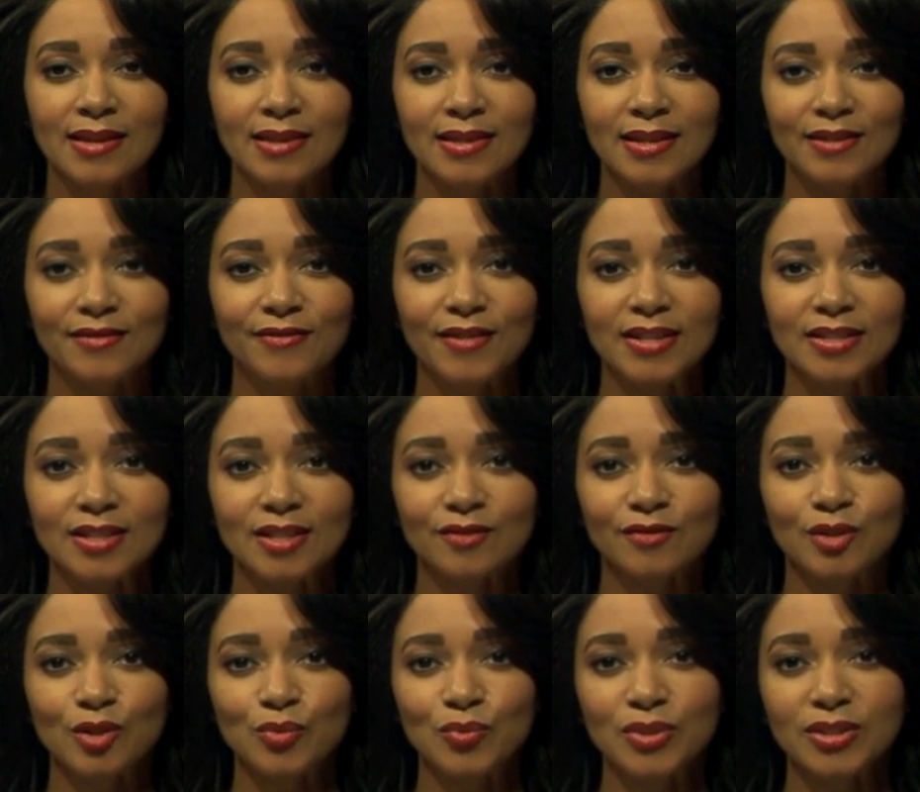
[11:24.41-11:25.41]
The
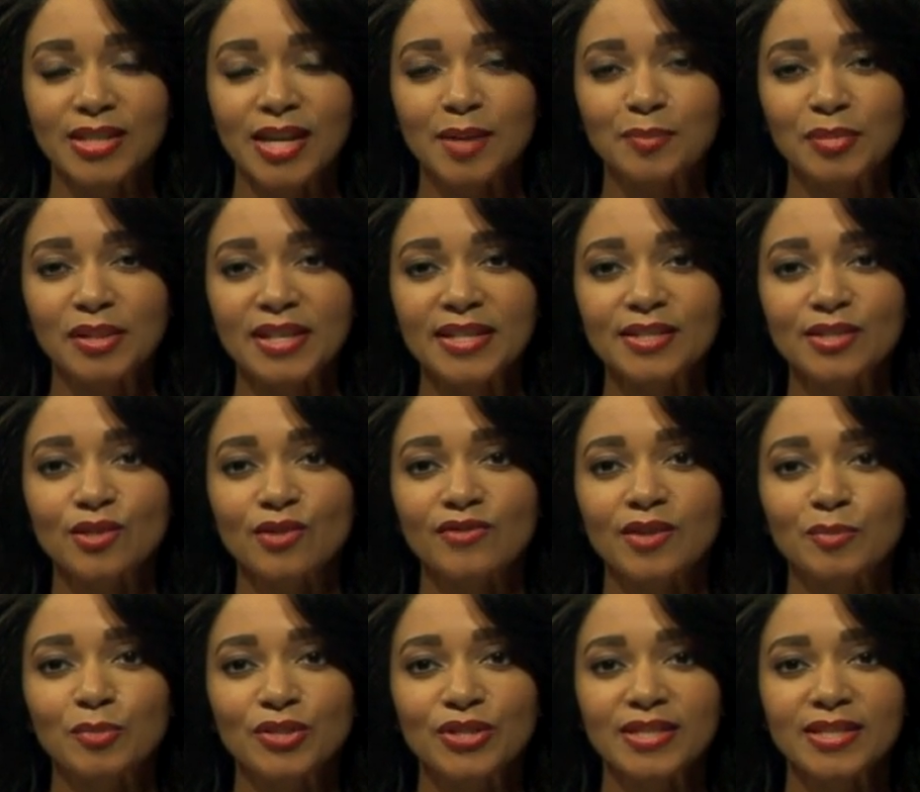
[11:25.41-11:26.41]
festival will take place
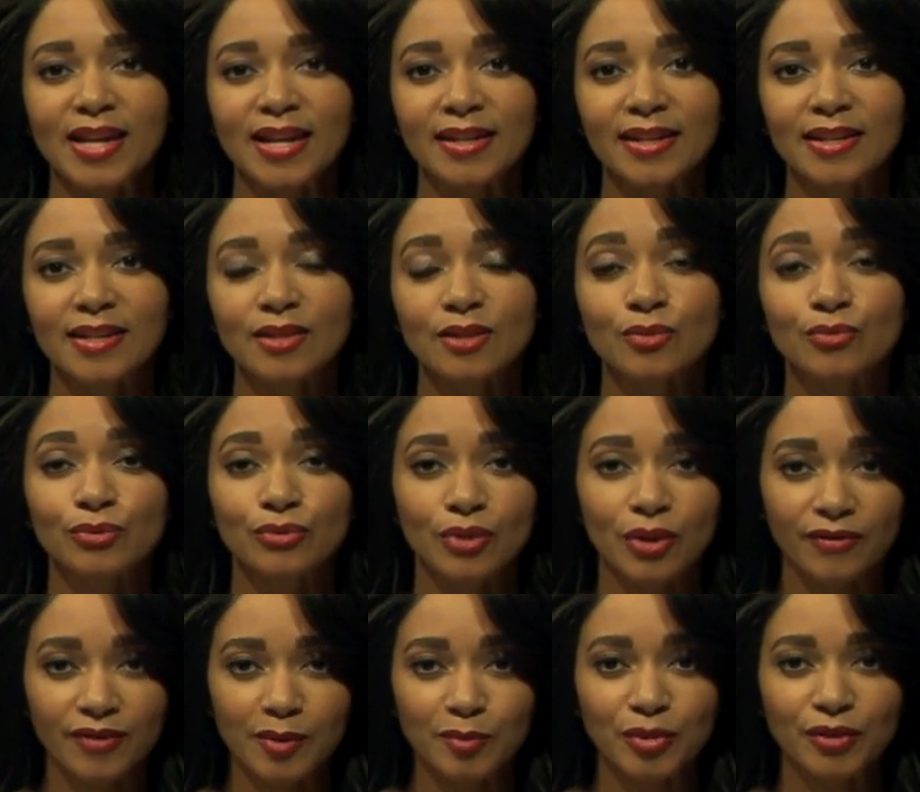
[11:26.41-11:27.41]
November 2nd through
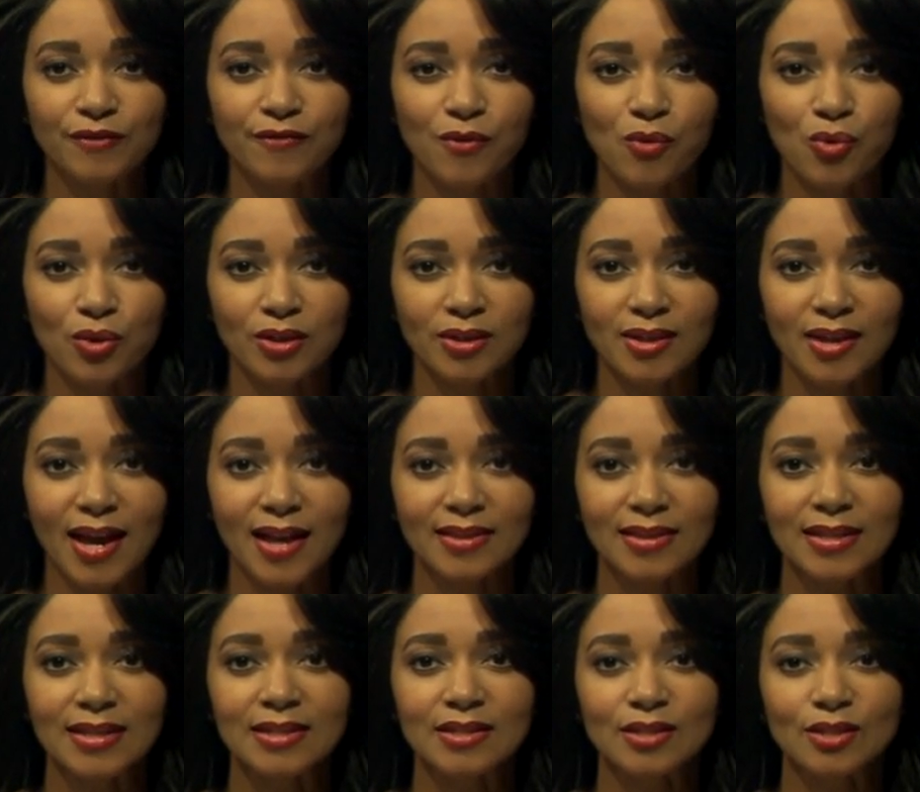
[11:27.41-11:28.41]
November 4th
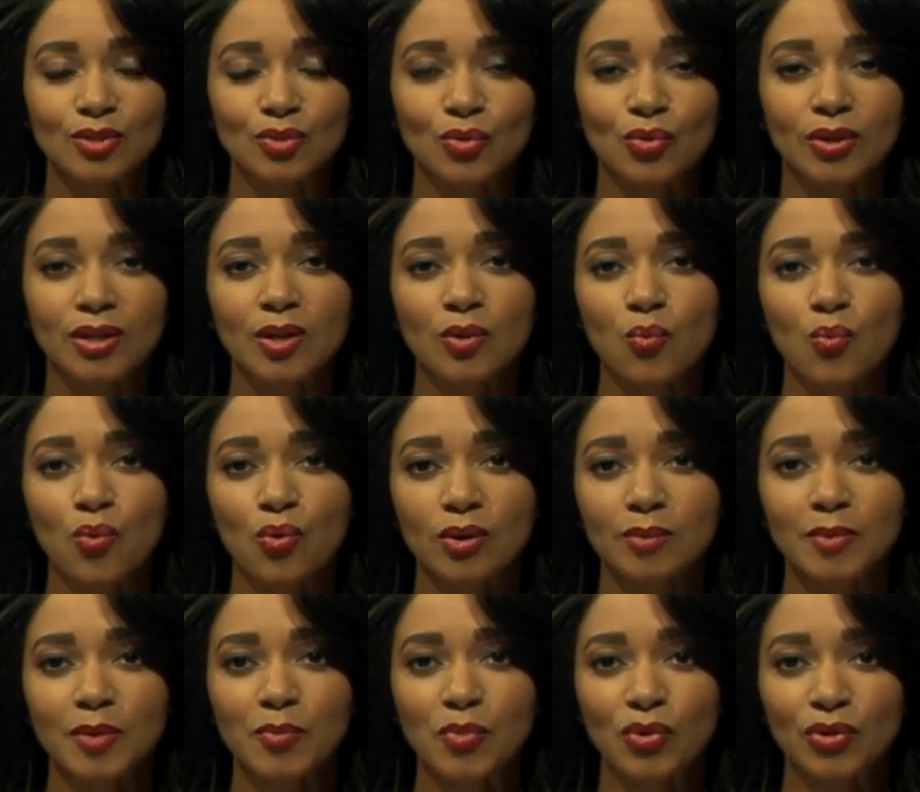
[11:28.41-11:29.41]
at the historic
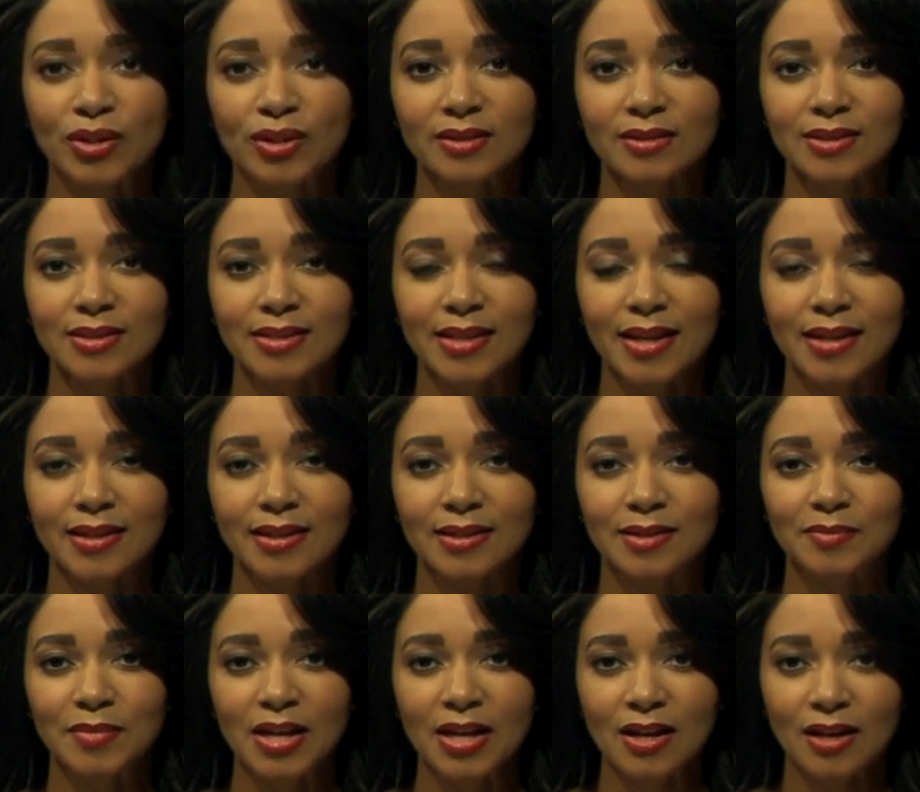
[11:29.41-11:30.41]
War Memorial
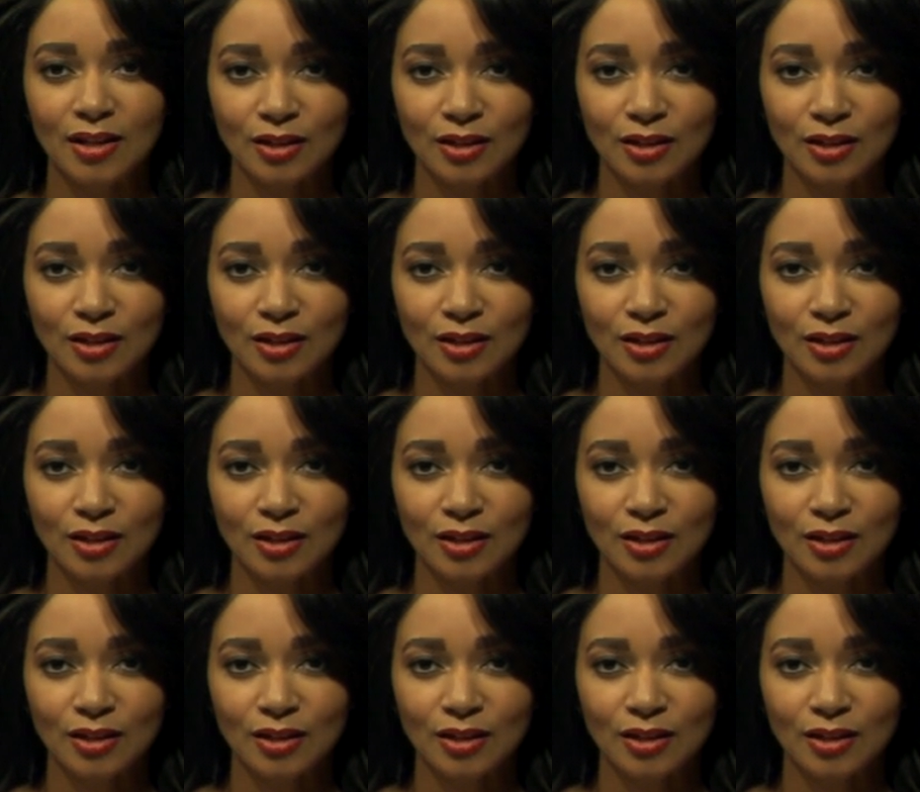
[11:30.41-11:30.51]
Stadium,